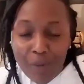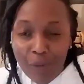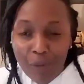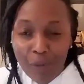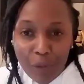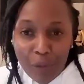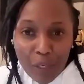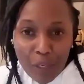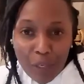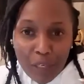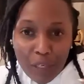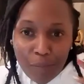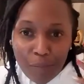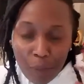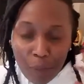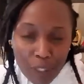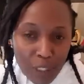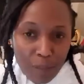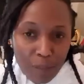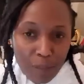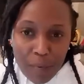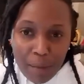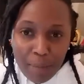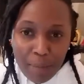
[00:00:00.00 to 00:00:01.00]
we couldn't
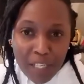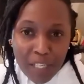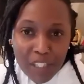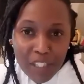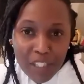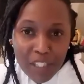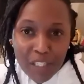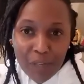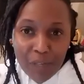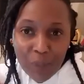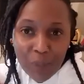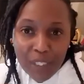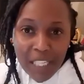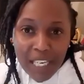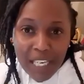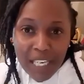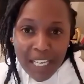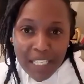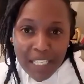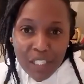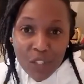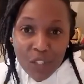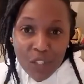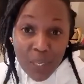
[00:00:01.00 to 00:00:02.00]
possibly imagine what the
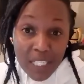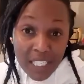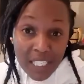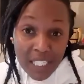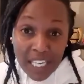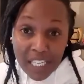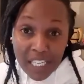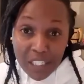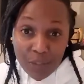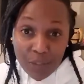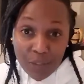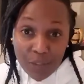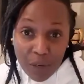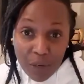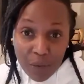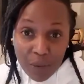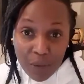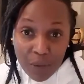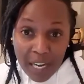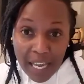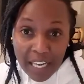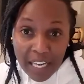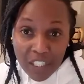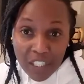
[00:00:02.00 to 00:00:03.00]
next 20 years will
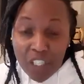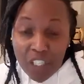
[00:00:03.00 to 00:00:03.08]
look like,